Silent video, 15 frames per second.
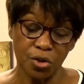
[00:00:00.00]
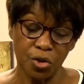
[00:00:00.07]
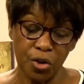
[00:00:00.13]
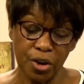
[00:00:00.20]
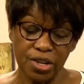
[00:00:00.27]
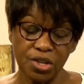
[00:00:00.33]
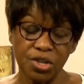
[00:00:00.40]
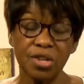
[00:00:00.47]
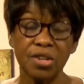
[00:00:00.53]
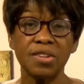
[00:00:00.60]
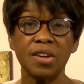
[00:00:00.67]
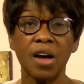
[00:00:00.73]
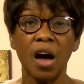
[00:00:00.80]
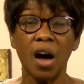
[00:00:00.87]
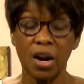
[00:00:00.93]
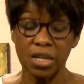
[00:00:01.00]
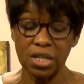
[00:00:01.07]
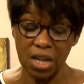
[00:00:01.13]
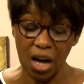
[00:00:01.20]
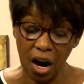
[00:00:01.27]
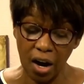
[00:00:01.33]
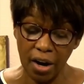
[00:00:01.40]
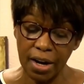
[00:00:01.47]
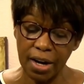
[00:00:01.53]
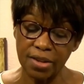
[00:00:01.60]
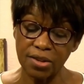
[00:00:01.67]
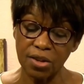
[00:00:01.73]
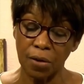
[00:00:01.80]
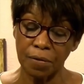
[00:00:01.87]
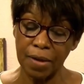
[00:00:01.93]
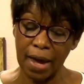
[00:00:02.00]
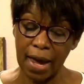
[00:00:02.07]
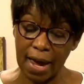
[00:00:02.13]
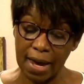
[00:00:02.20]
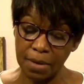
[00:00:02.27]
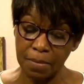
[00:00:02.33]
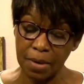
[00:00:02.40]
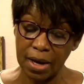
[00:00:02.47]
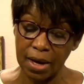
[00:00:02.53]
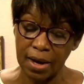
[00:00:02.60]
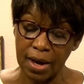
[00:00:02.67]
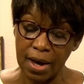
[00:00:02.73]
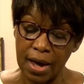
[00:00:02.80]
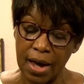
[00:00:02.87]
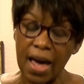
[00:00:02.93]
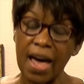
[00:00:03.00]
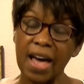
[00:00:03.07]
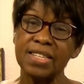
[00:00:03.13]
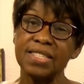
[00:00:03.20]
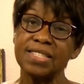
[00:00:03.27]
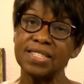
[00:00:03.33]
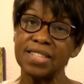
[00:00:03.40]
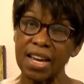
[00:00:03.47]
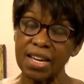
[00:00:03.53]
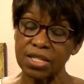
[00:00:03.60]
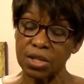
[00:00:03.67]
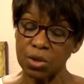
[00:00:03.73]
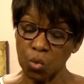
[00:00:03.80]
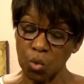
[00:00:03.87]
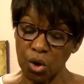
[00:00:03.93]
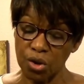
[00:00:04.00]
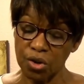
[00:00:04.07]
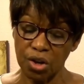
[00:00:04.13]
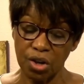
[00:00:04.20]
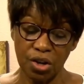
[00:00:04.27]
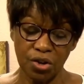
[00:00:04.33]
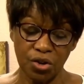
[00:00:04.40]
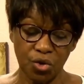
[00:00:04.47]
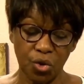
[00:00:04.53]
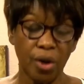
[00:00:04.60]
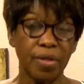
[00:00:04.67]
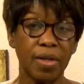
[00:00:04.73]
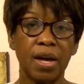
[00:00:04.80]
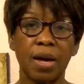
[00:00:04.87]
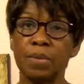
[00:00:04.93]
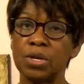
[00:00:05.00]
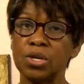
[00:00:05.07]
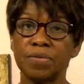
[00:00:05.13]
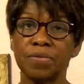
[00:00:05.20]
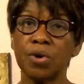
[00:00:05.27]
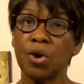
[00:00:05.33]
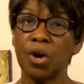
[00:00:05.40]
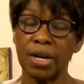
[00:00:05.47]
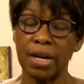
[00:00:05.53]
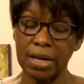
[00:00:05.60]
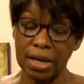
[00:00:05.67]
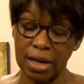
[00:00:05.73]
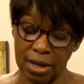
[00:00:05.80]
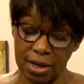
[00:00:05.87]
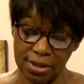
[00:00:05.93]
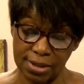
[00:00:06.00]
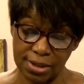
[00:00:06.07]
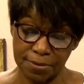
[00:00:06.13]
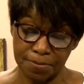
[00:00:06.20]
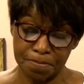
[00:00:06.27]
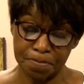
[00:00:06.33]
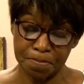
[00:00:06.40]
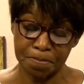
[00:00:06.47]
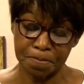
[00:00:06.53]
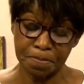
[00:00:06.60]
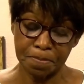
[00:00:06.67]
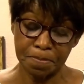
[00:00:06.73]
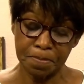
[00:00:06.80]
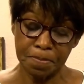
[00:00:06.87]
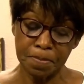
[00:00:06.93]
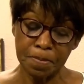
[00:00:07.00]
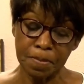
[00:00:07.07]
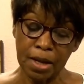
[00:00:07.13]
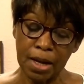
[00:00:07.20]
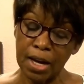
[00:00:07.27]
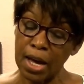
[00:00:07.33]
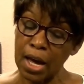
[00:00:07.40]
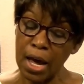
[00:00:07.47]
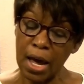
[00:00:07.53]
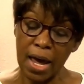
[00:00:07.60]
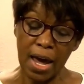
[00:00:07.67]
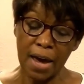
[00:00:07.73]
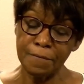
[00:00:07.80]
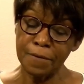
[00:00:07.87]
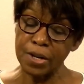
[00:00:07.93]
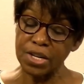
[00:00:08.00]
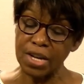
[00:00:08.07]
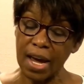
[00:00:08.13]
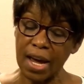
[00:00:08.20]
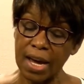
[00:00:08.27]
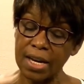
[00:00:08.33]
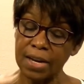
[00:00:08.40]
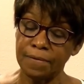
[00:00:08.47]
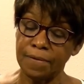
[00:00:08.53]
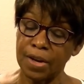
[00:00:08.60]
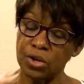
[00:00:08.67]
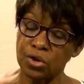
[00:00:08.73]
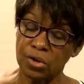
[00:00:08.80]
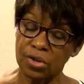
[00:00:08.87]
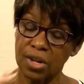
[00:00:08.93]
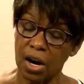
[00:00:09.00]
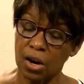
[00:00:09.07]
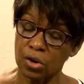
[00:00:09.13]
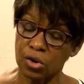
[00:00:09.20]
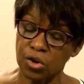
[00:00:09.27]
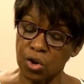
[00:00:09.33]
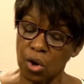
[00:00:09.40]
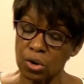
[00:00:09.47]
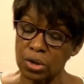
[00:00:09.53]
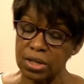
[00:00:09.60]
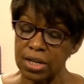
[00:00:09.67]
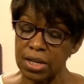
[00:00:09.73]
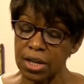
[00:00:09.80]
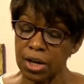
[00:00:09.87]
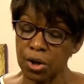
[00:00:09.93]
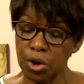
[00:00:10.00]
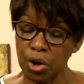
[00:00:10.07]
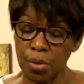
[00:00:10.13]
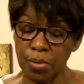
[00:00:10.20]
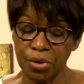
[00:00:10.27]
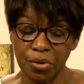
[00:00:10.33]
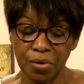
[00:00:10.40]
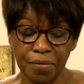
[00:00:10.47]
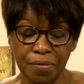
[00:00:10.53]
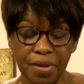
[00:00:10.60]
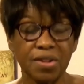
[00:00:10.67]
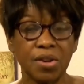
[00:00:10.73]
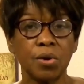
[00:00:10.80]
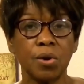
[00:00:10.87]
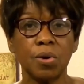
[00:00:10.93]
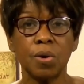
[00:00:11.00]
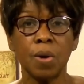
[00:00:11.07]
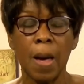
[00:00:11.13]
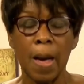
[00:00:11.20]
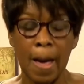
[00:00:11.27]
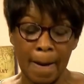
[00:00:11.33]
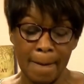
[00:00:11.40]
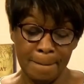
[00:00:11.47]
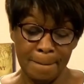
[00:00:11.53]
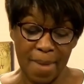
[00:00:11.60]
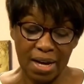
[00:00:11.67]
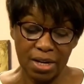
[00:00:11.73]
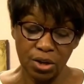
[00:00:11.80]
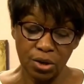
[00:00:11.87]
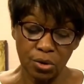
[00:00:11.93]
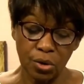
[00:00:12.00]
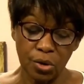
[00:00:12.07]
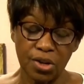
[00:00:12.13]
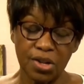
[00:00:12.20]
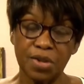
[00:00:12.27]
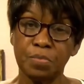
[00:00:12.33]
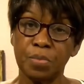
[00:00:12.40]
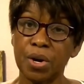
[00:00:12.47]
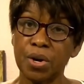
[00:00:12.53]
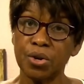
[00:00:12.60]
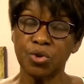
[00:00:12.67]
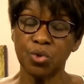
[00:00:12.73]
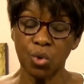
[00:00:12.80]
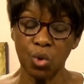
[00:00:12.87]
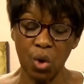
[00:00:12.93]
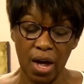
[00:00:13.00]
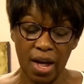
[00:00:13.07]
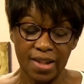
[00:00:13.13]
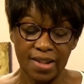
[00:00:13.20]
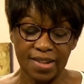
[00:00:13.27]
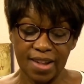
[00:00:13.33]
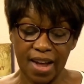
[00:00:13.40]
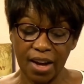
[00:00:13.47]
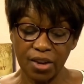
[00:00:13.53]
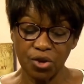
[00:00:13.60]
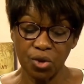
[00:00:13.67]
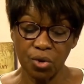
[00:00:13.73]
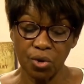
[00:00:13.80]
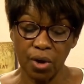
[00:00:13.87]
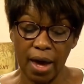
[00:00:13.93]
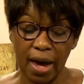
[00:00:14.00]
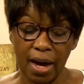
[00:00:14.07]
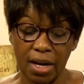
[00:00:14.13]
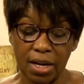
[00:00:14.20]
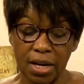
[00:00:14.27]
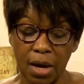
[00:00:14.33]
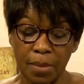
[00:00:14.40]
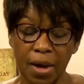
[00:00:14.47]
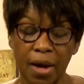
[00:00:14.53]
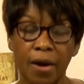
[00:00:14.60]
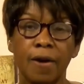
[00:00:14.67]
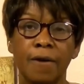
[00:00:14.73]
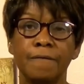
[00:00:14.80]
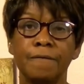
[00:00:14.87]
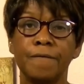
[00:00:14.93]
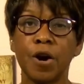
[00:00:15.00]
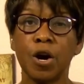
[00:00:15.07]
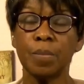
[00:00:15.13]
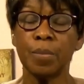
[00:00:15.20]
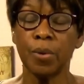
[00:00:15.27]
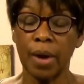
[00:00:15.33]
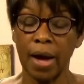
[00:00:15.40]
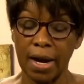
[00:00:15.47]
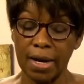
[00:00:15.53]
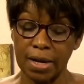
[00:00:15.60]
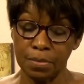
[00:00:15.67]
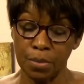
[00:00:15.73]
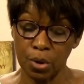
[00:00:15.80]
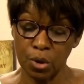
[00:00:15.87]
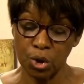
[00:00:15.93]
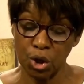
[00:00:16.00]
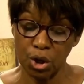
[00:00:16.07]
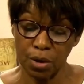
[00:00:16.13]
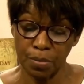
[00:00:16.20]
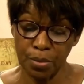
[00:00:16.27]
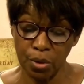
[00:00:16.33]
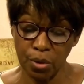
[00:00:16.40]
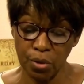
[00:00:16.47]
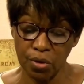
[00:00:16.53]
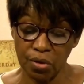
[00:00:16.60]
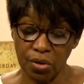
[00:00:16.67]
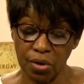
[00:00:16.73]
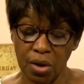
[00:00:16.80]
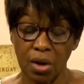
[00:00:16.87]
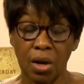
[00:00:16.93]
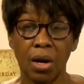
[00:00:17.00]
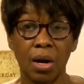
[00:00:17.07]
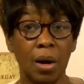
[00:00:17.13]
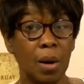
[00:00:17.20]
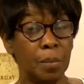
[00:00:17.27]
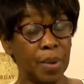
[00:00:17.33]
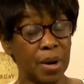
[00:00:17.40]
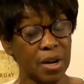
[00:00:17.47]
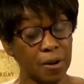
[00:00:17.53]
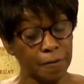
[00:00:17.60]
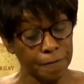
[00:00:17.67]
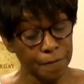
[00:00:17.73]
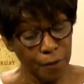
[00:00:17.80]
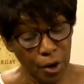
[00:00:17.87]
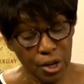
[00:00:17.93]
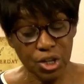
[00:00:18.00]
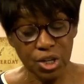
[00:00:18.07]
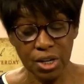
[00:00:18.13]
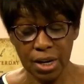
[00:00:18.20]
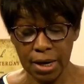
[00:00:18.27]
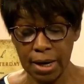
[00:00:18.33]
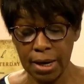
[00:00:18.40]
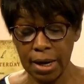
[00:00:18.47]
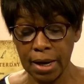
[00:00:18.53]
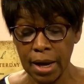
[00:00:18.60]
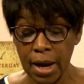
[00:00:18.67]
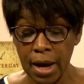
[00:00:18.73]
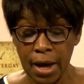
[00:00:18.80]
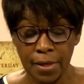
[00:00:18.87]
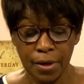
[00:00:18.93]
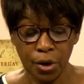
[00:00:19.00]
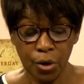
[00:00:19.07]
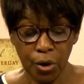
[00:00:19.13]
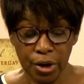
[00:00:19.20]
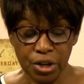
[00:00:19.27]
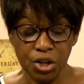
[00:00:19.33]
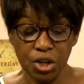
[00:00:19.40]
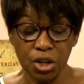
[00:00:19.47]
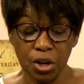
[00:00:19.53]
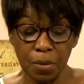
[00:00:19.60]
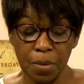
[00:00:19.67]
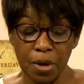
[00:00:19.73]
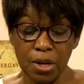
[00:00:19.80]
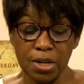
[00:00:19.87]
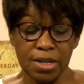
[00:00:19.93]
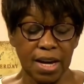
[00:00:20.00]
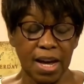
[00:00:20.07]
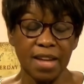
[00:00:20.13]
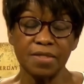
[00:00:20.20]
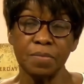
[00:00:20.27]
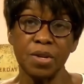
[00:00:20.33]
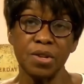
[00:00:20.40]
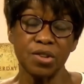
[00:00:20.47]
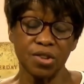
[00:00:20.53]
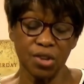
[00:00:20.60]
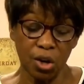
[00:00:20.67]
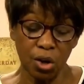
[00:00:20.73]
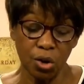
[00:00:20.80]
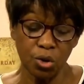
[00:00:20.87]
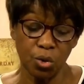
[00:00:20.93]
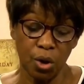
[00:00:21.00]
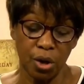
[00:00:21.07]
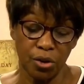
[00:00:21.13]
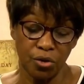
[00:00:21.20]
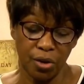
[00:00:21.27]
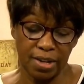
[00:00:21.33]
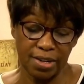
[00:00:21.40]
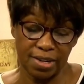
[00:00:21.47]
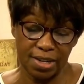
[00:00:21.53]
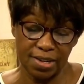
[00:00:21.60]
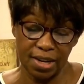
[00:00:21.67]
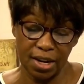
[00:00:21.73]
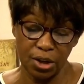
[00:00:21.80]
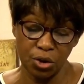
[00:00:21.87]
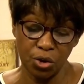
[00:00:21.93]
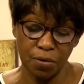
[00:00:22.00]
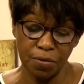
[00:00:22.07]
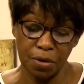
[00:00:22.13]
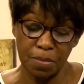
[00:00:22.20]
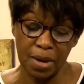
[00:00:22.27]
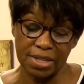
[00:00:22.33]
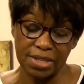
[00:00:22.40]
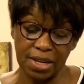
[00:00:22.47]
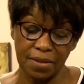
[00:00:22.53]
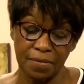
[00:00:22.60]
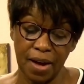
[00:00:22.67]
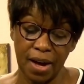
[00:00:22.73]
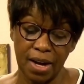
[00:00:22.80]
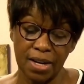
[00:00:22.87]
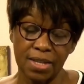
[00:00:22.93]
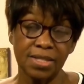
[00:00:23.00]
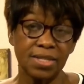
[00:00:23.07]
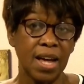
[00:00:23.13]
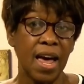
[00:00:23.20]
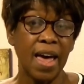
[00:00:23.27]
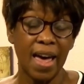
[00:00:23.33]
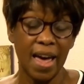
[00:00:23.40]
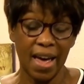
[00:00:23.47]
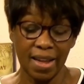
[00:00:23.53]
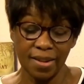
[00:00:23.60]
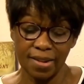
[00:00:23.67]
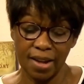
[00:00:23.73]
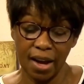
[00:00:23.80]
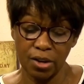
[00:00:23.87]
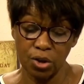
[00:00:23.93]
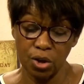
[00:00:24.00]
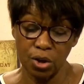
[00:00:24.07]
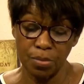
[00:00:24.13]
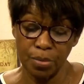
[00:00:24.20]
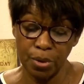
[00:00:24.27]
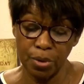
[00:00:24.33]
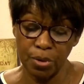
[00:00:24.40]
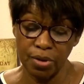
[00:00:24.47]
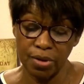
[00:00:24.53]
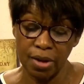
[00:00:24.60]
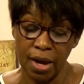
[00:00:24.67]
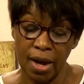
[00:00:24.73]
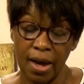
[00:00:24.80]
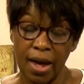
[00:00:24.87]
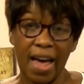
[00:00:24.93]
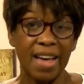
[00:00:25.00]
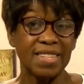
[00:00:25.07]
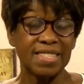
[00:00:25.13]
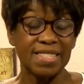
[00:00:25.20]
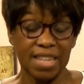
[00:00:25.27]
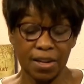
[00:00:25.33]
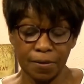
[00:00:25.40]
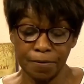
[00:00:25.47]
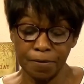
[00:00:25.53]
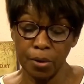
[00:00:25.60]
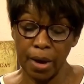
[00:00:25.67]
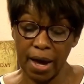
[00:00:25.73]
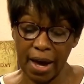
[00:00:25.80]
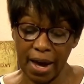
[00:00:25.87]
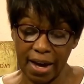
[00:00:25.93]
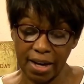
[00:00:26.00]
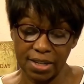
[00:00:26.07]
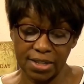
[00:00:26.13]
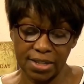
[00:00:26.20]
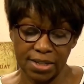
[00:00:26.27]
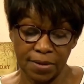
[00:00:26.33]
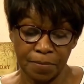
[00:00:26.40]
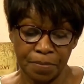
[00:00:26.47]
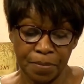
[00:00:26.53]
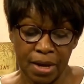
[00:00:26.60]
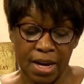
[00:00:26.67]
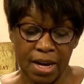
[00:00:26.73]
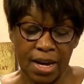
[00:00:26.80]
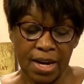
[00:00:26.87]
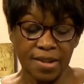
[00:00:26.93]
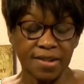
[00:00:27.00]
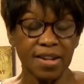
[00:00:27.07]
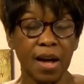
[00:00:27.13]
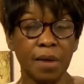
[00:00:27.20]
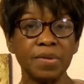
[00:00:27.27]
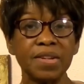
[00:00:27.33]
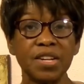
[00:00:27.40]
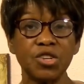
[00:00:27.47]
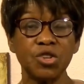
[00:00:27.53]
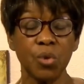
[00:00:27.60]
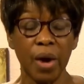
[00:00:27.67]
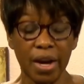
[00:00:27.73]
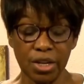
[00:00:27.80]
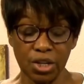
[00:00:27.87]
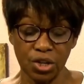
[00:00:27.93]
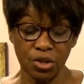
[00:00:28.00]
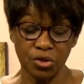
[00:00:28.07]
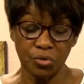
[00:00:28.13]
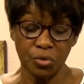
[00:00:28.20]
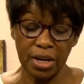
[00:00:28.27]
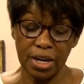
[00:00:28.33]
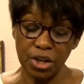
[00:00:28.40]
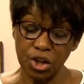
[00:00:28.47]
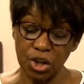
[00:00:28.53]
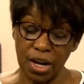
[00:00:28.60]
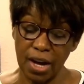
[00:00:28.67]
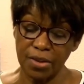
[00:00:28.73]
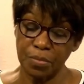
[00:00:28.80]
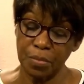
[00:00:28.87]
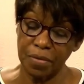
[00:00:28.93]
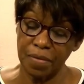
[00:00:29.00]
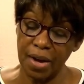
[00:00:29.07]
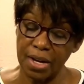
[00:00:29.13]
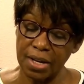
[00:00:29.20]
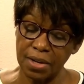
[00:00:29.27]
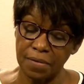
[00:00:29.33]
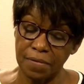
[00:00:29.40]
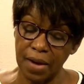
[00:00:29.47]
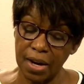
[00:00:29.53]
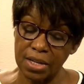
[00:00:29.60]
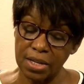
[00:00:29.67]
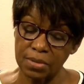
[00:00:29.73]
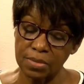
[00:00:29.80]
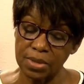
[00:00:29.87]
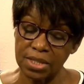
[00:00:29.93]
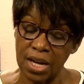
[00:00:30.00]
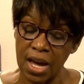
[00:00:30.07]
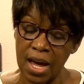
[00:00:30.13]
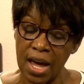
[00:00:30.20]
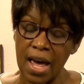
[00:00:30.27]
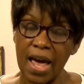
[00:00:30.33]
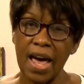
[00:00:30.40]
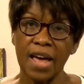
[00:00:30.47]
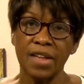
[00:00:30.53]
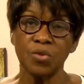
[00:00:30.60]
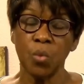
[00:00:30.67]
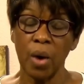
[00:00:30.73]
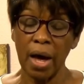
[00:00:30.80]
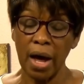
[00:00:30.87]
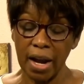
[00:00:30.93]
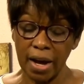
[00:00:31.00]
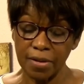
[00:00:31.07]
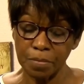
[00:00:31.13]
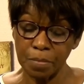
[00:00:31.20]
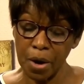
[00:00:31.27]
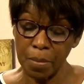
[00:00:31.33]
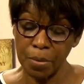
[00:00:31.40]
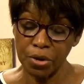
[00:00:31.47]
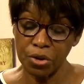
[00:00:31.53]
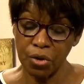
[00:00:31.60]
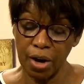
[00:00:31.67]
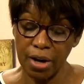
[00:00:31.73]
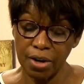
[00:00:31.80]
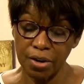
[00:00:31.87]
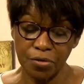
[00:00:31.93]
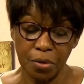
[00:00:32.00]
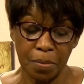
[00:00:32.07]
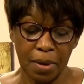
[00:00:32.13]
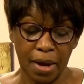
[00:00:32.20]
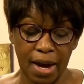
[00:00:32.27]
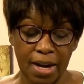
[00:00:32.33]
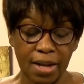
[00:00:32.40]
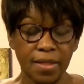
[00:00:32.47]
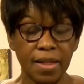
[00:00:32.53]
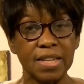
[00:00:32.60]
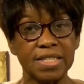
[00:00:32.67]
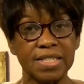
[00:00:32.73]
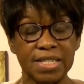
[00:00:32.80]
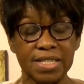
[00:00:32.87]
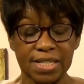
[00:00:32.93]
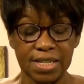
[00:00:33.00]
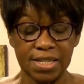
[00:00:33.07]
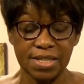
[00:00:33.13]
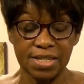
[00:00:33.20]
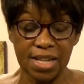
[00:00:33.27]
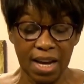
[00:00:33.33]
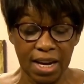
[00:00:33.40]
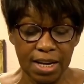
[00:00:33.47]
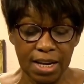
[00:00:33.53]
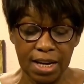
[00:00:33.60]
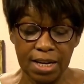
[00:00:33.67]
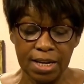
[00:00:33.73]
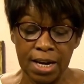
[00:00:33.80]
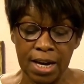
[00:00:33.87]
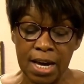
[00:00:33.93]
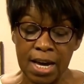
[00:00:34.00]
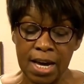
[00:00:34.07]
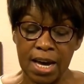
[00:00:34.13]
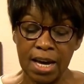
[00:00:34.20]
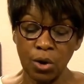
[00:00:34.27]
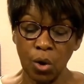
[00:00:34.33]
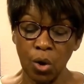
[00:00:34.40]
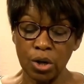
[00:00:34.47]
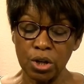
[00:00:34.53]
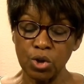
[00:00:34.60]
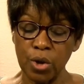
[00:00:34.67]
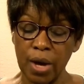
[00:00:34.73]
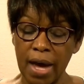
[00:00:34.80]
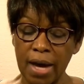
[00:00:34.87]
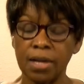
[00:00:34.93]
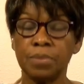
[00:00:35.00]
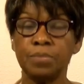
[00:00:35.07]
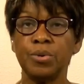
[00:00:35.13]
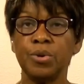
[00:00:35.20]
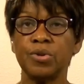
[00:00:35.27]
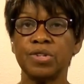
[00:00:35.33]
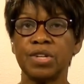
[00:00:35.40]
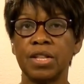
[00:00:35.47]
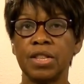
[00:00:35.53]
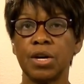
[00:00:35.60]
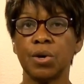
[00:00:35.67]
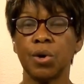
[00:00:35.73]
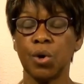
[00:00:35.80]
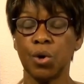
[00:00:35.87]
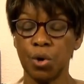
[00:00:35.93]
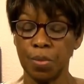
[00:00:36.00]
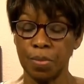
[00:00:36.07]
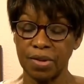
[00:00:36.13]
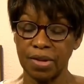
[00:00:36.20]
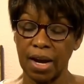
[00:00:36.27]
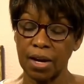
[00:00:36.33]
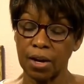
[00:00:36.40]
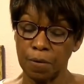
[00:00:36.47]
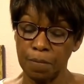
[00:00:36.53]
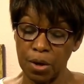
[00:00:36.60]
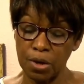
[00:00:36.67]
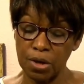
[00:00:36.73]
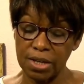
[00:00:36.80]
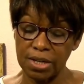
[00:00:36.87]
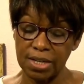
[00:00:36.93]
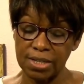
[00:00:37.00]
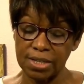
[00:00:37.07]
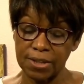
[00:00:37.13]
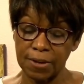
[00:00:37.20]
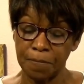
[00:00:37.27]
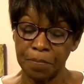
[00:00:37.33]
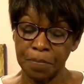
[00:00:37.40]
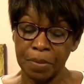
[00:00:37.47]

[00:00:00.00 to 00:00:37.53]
Christians are targets of the enemy, and Satan wants to destroy the image of God in us. Everyday individuals are assaulted in their homes through physical, mental, spiritual, sexual, economic, verbal, and emotional abuse. But unfortunately, the Christian community has been slow to address this issue of domestic violence and sexual abuse as sinful acts in some situations, religion has prevented victims as well as perpetrators from getting the assistance they need in order to end abuse in their homes and communities.